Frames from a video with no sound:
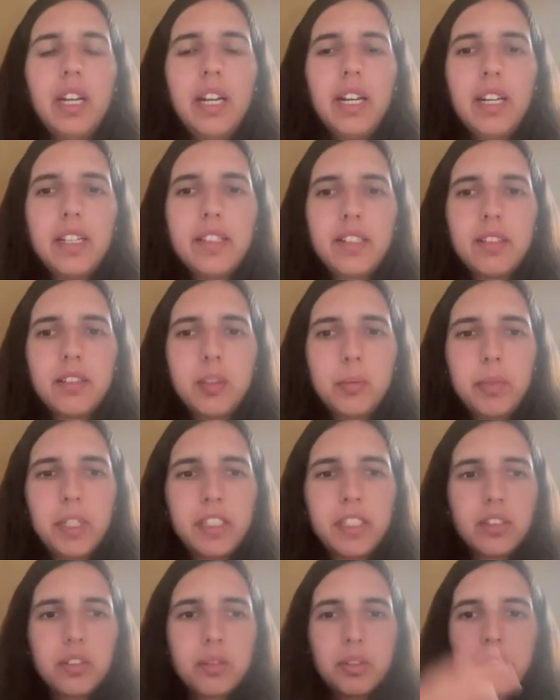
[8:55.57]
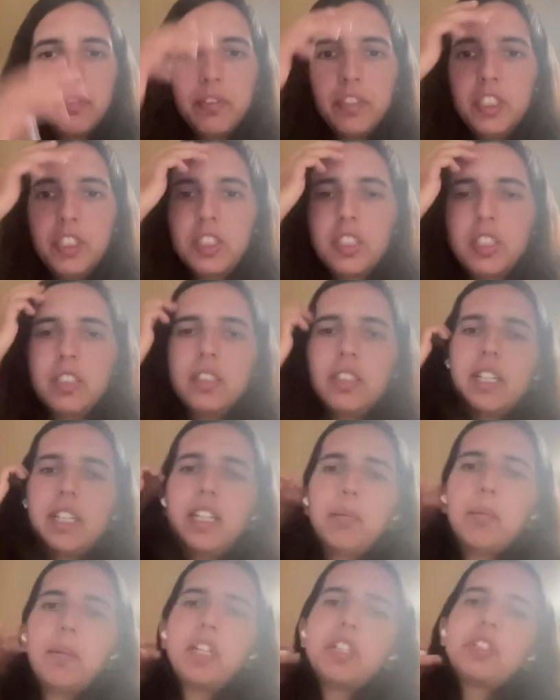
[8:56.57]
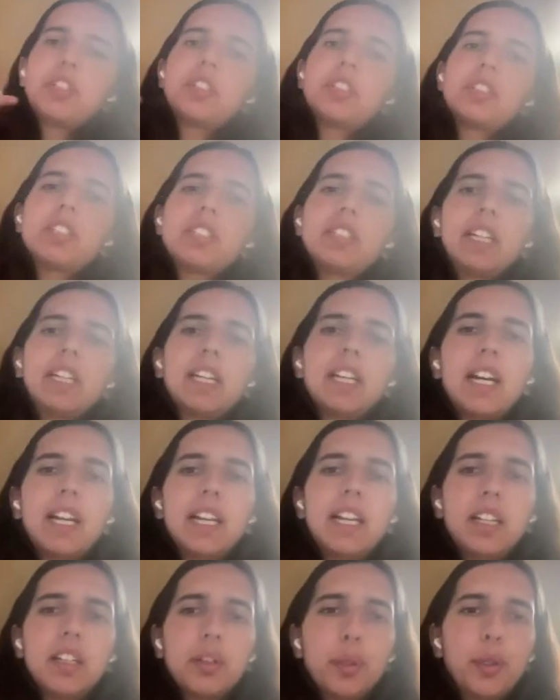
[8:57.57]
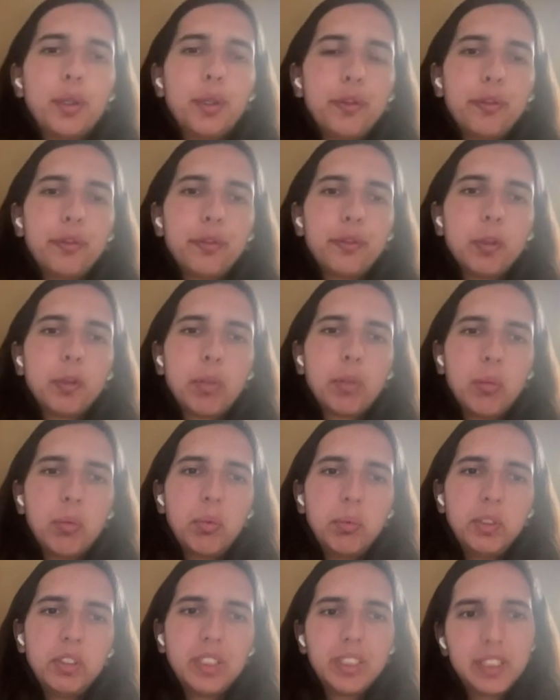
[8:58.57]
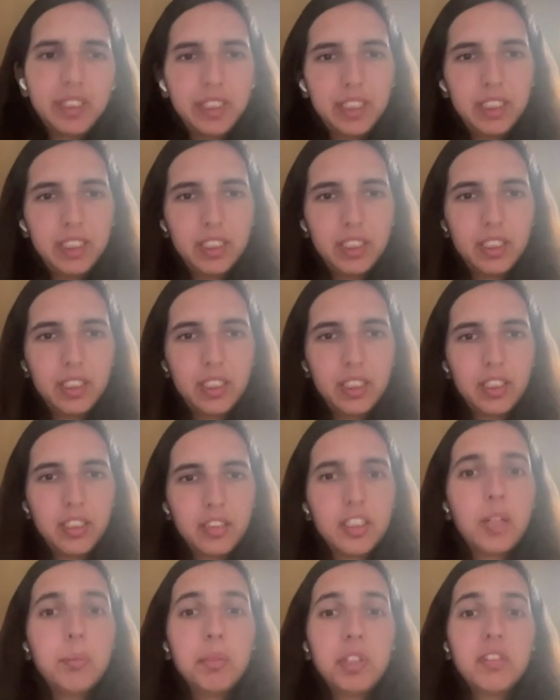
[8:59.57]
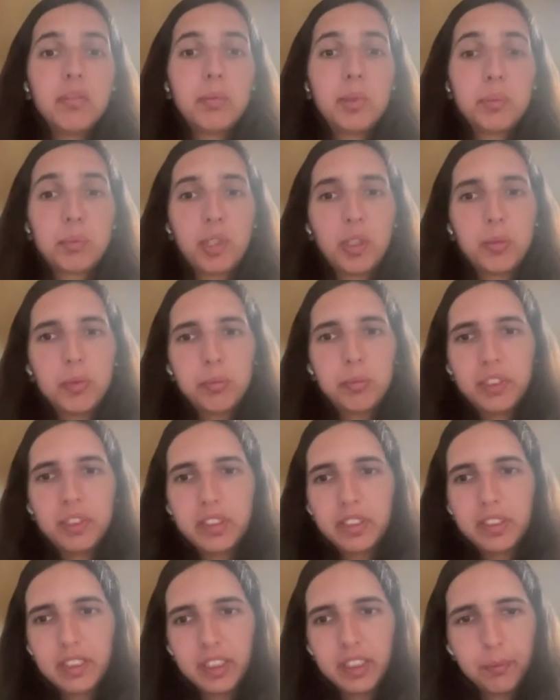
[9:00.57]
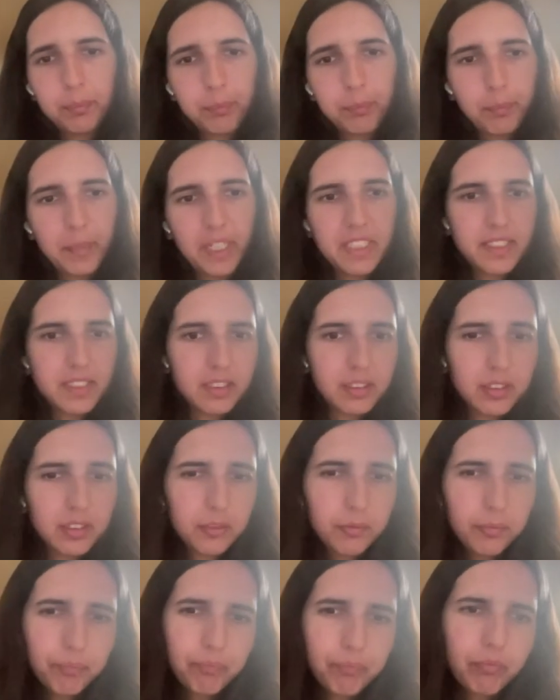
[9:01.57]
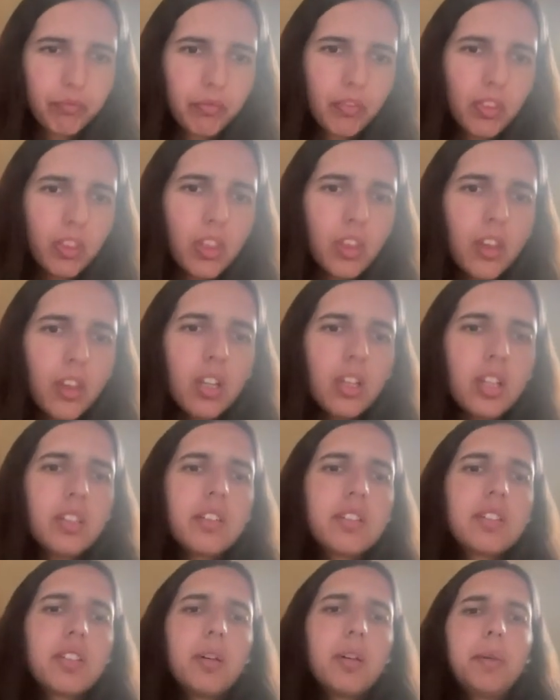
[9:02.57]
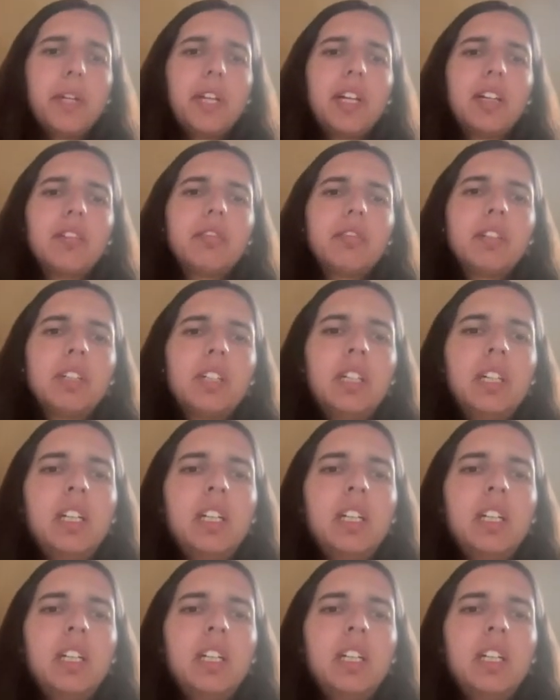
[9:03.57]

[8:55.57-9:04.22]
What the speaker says: tail dependence coefficient, and it measures the decay of the probability, the above probability, basically. And so we have